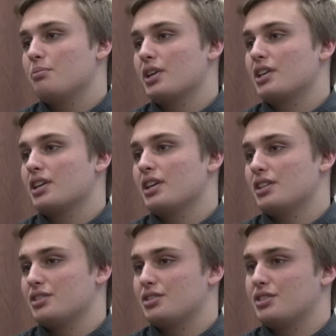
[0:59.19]

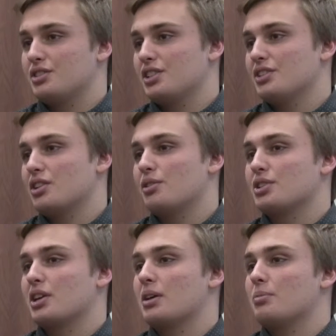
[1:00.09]
because she's always
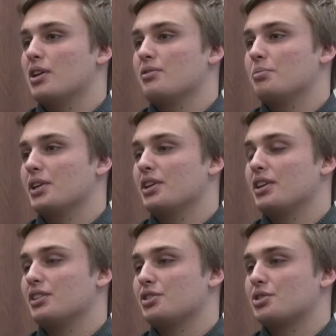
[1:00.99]
gone above and
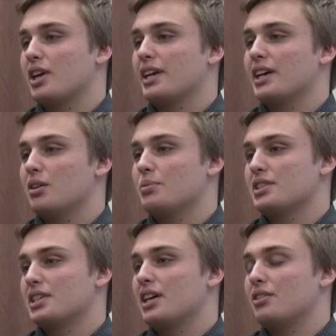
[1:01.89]
beyond to try and help
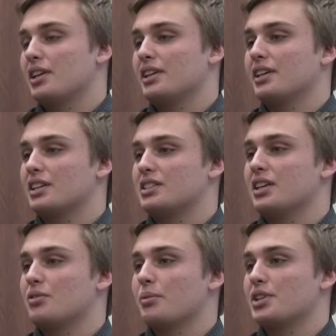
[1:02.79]
us out and get us the
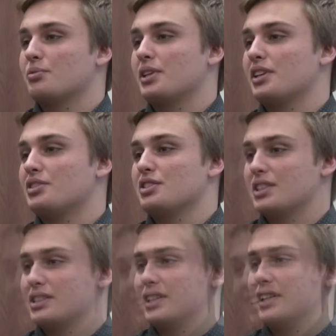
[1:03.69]
information we to
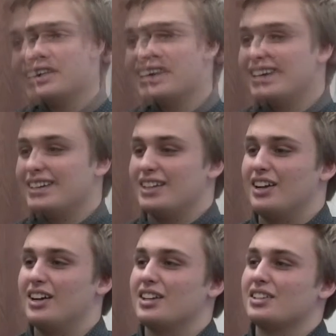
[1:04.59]
succeed.
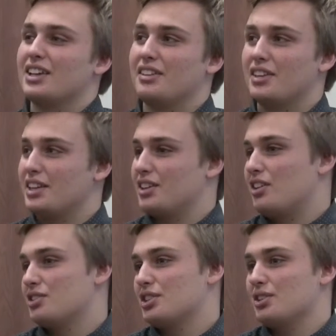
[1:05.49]
And then
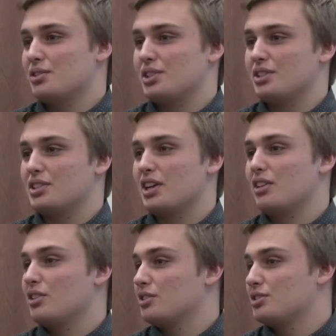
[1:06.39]
also she's done
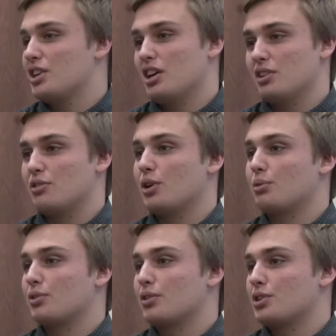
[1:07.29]
a ton of hard
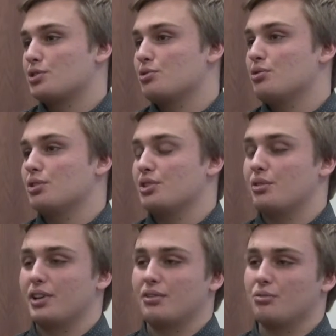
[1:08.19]
work for our school,
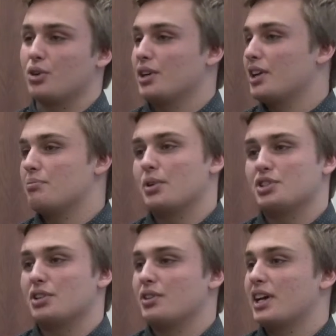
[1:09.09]
wearing a bunch
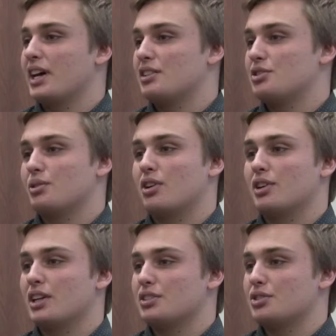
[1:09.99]
of different hats, doing all
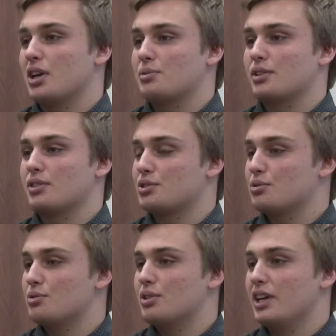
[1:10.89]
kinds of jobs around the
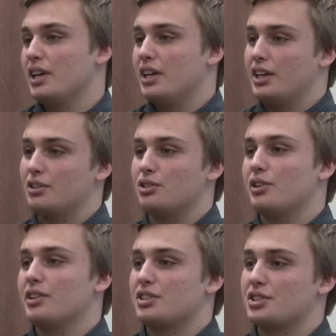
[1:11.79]
school,
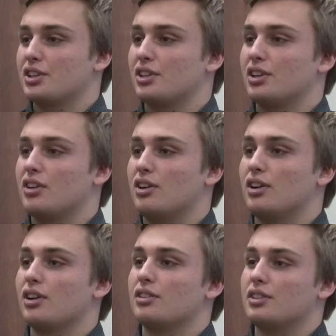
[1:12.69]
including this year
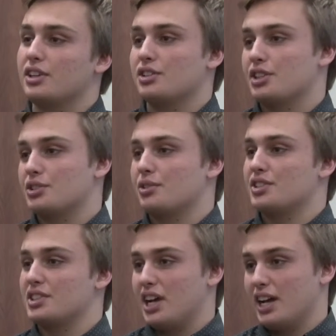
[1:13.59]
our theater teacher
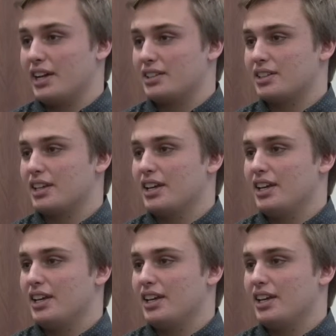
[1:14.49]
resigned